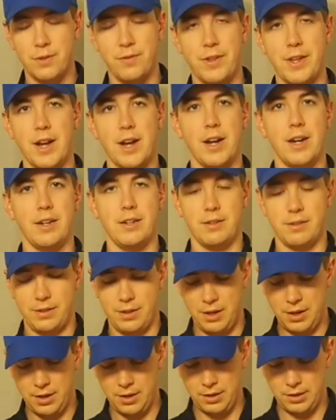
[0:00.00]
of the ice
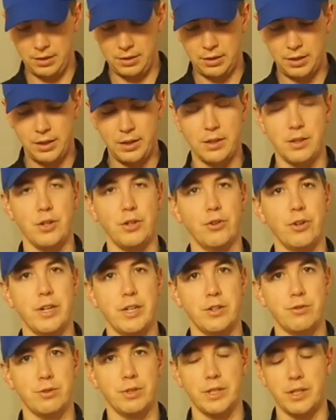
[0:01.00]
and letting the
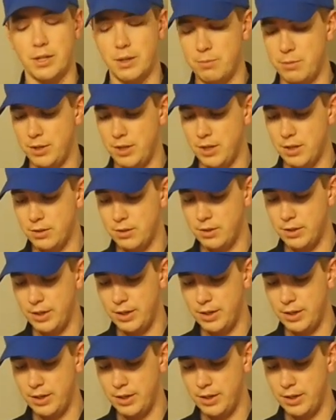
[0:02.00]
ingredients really come together.